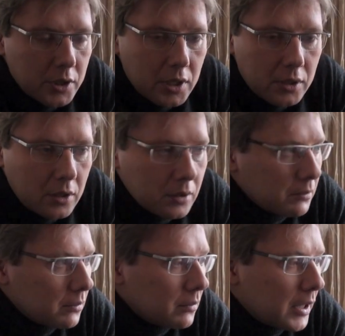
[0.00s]
They,
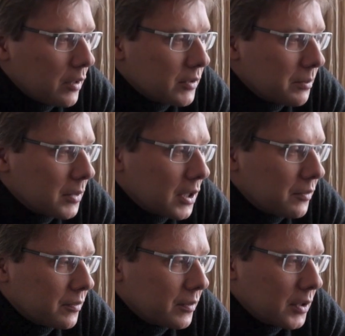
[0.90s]
um, many of them
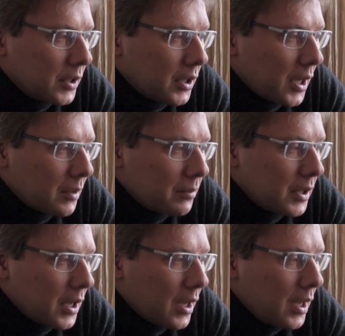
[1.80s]
believe uh, it can
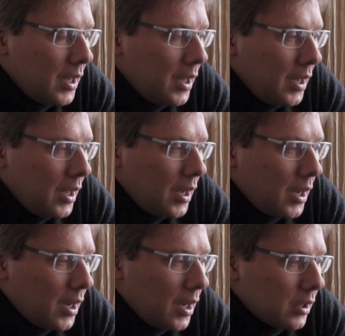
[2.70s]
be a,
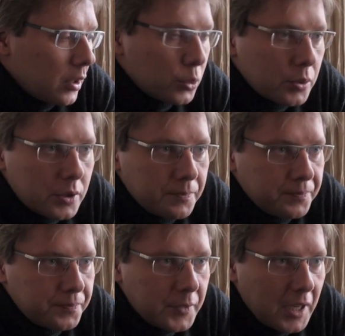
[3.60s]
a lower
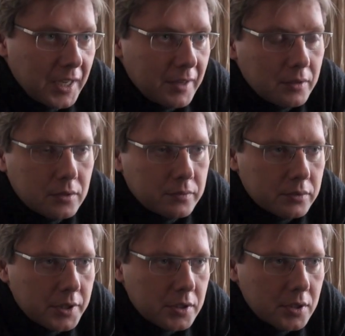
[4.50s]
level,
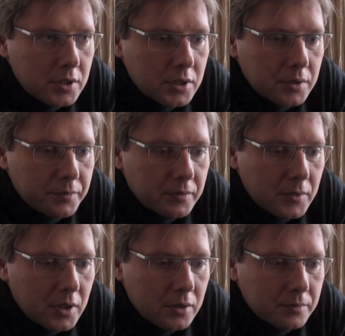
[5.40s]
for instance, um,